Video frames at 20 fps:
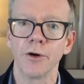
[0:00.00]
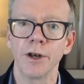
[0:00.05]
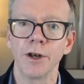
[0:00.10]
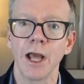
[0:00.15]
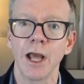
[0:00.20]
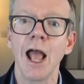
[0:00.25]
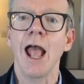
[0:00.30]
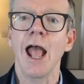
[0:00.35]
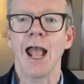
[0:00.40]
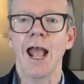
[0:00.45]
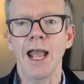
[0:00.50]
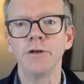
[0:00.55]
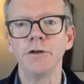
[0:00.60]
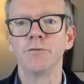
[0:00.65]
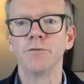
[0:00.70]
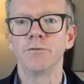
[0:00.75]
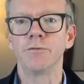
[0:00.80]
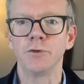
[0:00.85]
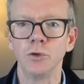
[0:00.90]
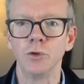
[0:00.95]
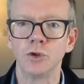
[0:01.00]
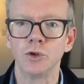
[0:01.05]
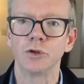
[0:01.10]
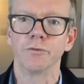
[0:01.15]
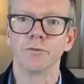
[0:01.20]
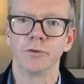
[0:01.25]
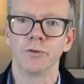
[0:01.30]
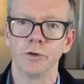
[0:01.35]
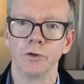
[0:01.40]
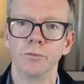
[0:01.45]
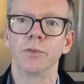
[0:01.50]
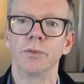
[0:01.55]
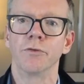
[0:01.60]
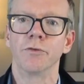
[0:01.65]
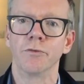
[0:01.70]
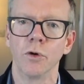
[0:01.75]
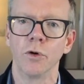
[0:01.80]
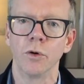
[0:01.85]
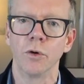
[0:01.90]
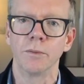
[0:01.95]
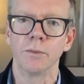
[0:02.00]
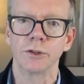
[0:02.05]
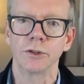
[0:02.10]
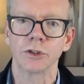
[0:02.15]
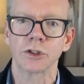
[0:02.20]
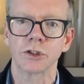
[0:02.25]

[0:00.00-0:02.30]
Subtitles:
and future firm performance.